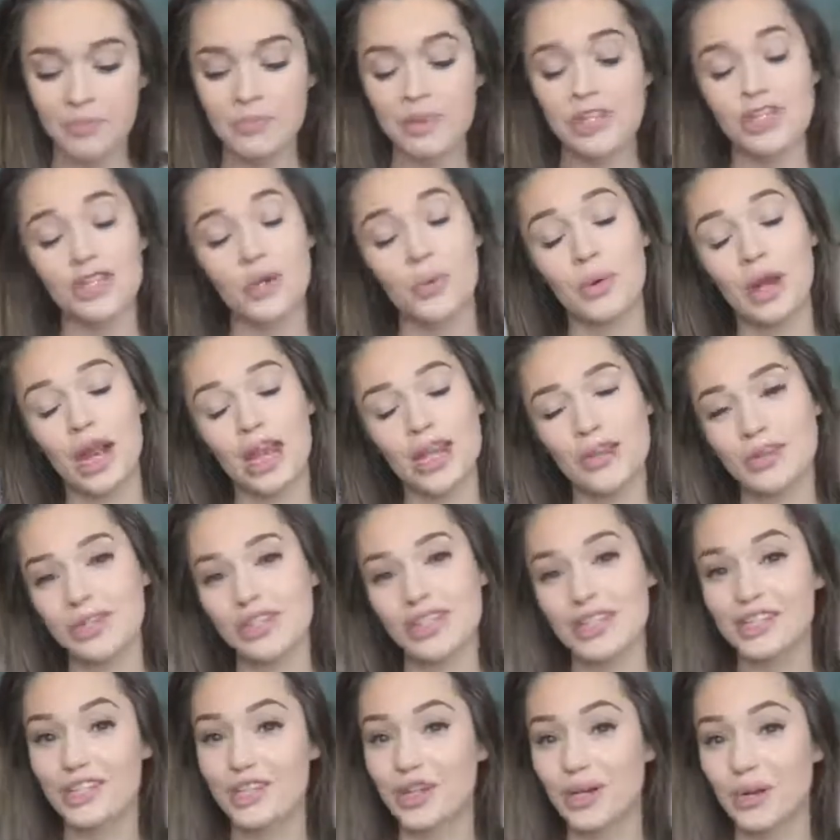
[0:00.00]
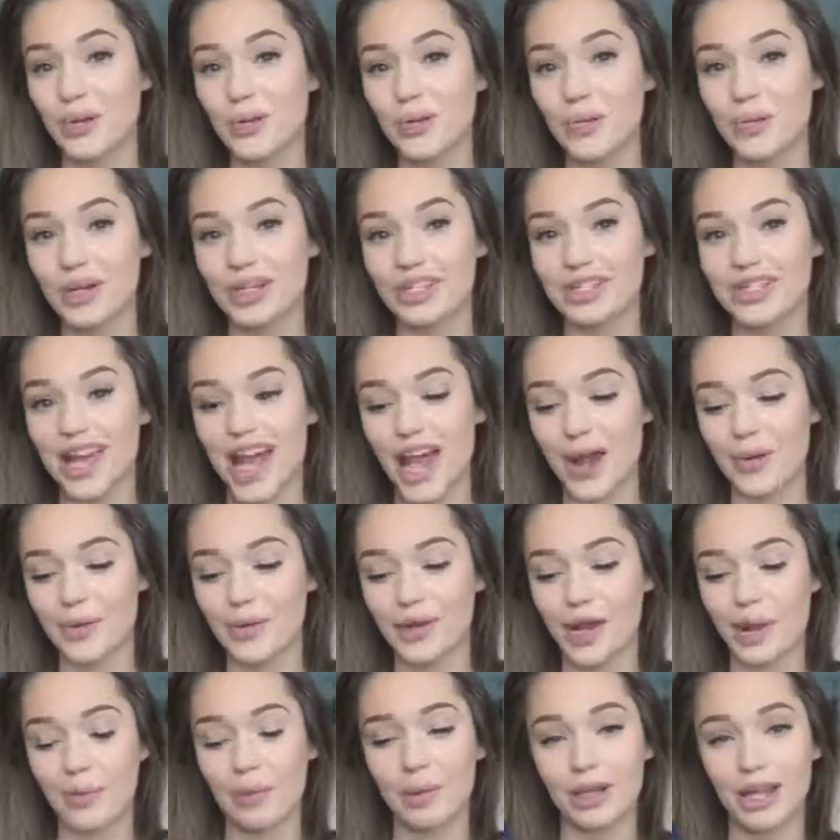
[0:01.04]
So what I used to do was I
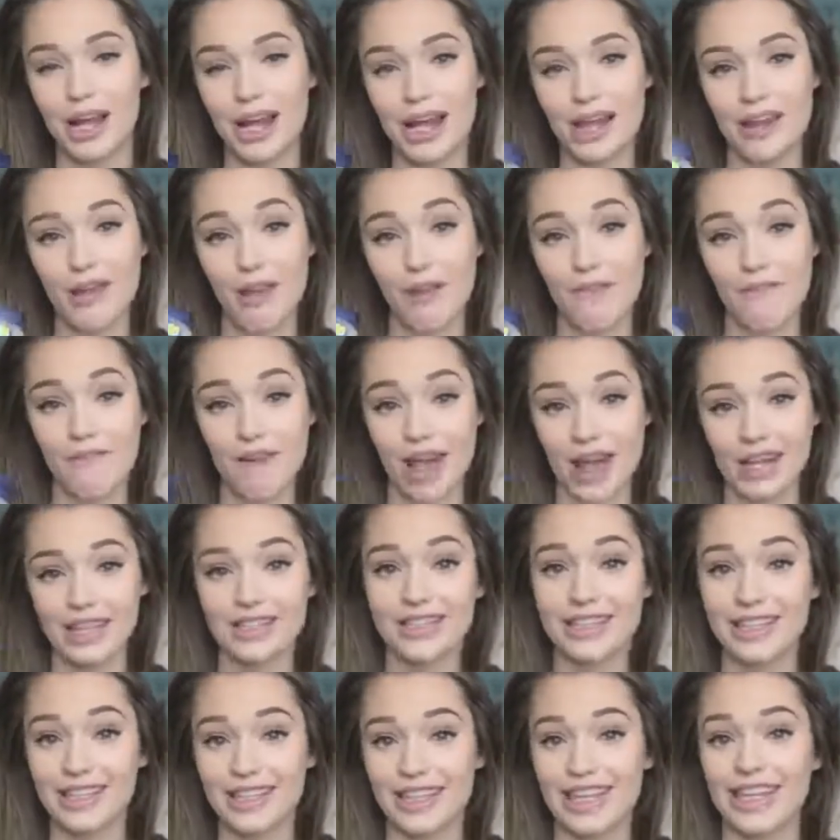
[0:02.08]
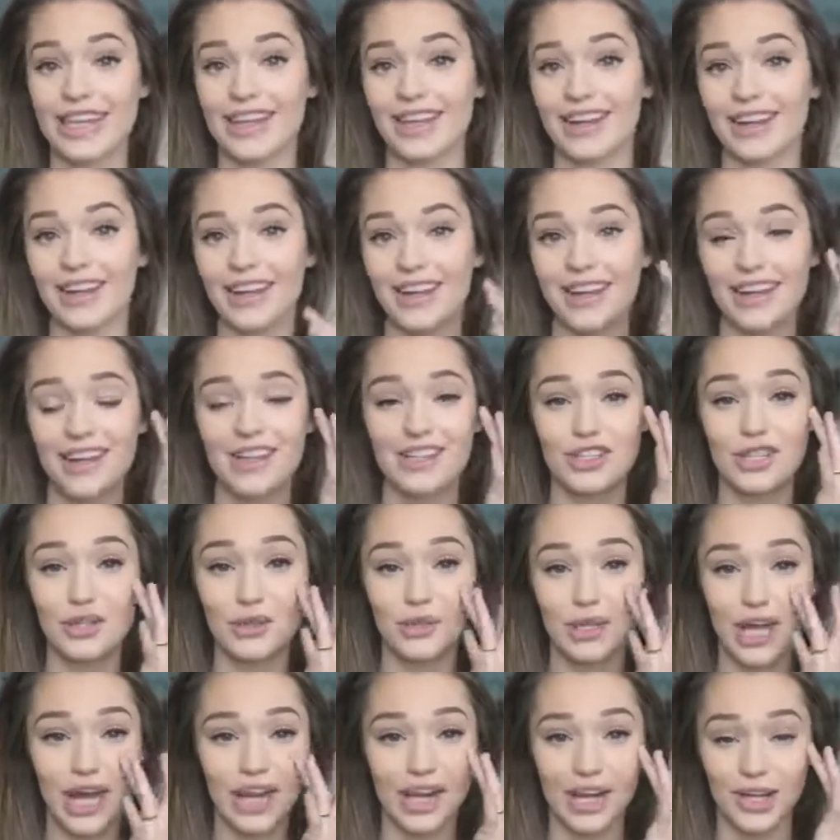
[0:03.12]
would apply Vaseline to
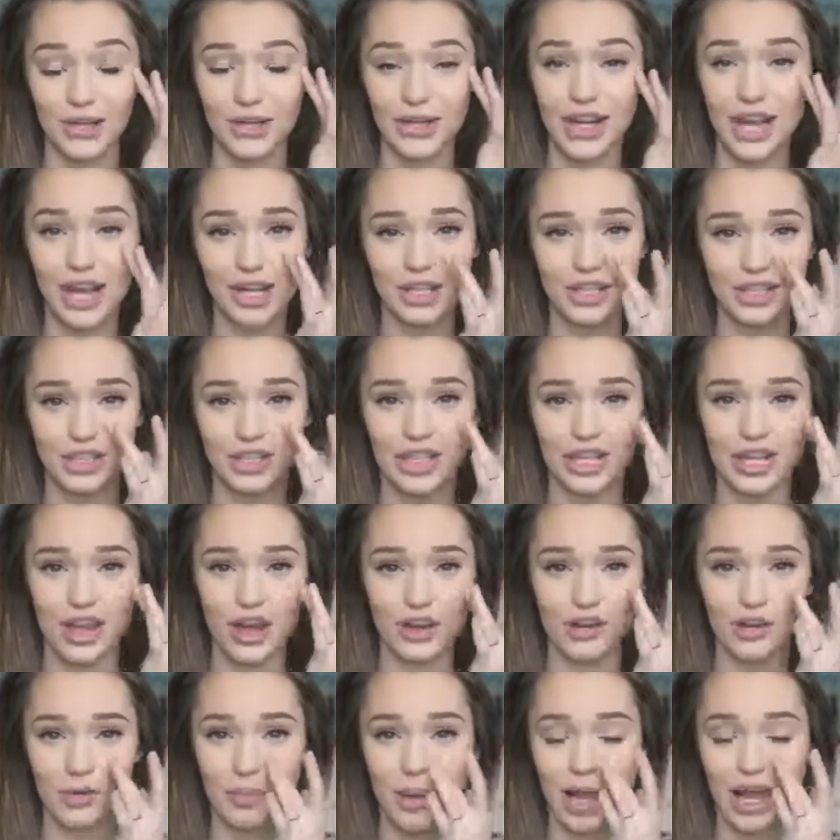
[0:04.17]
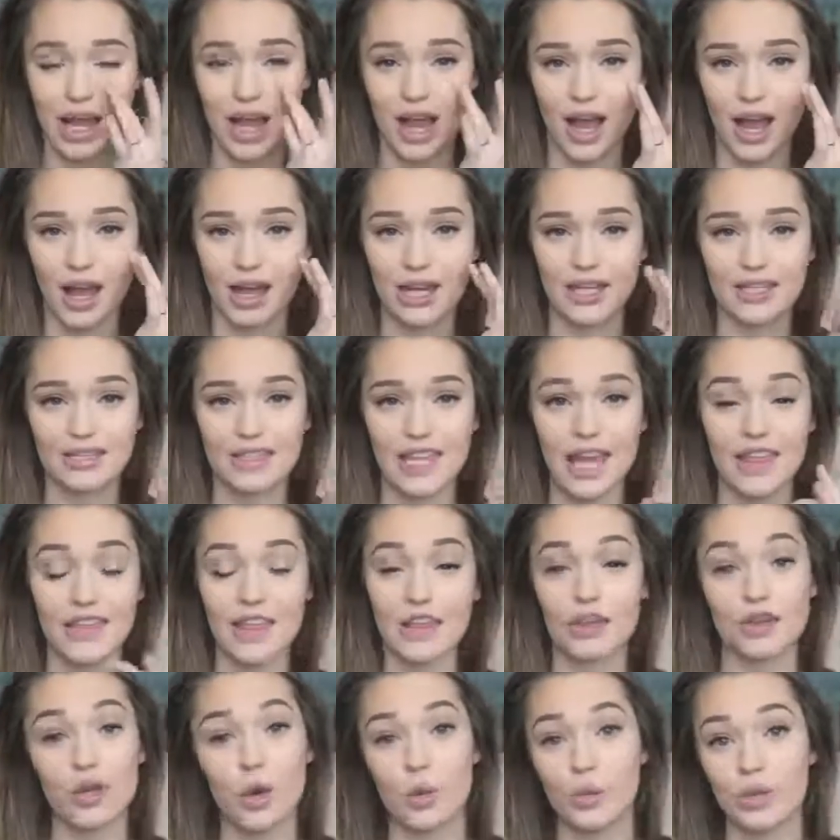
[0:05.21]
that area, just like under my eyes, and
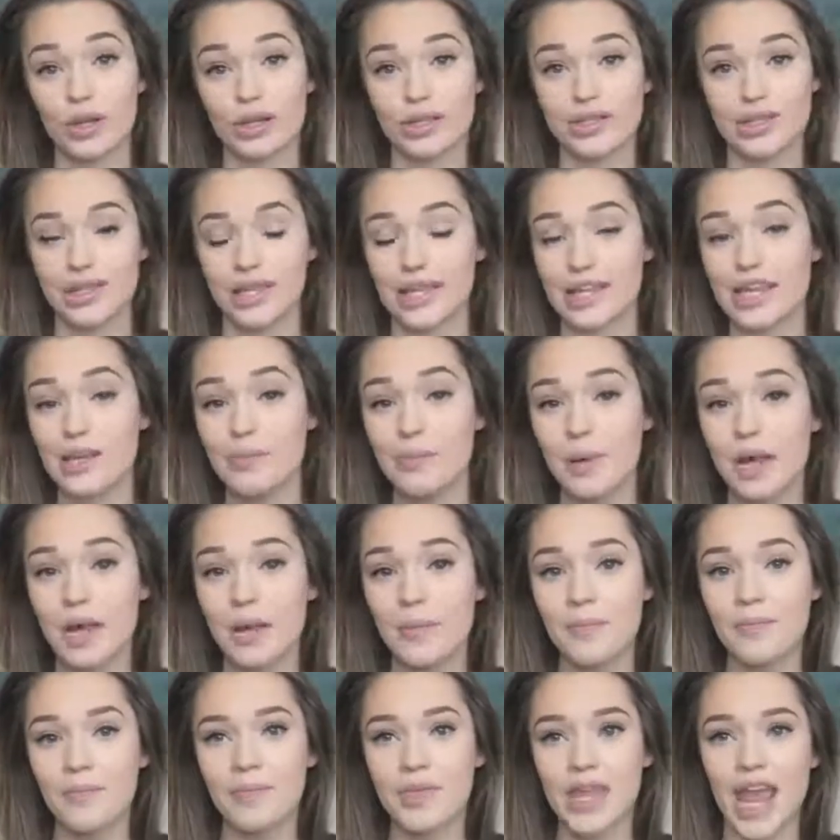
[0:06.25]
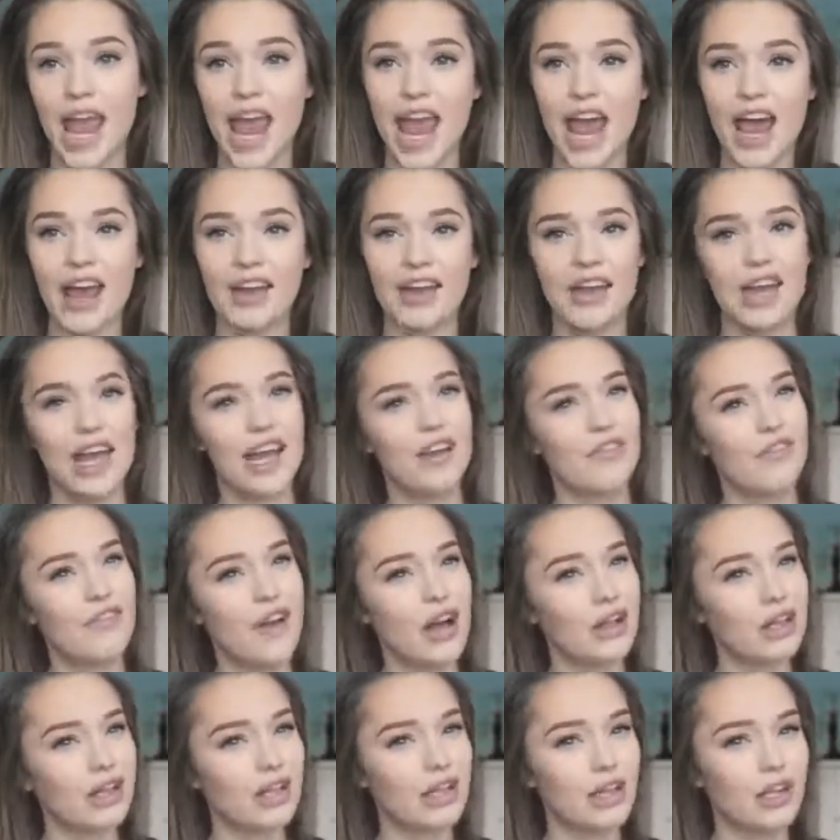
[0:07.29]
then go to sleep. And it
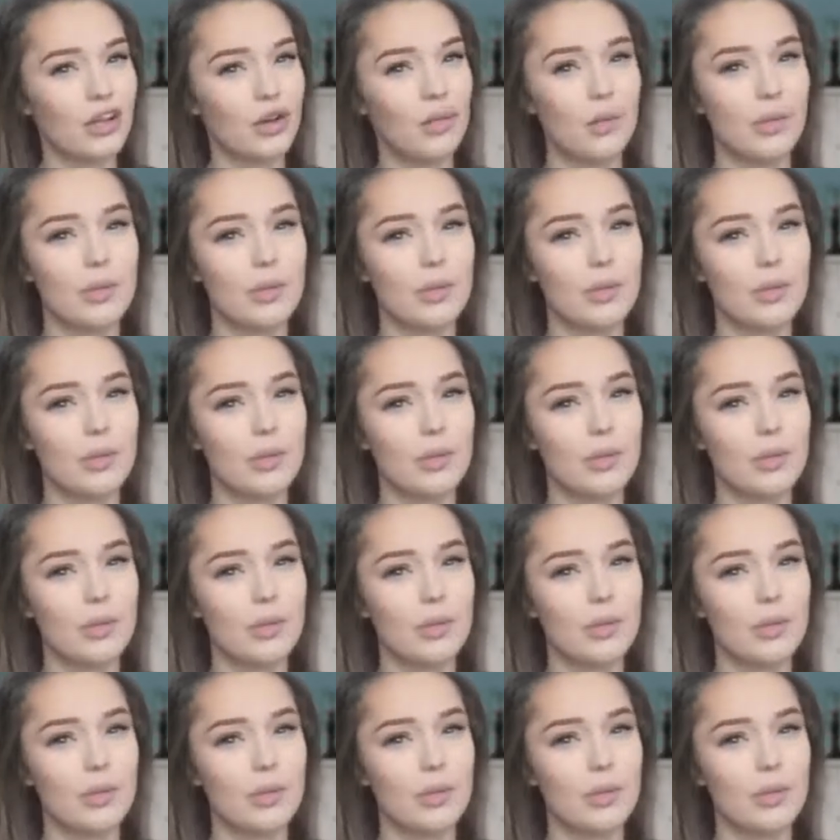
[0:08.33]
felt a little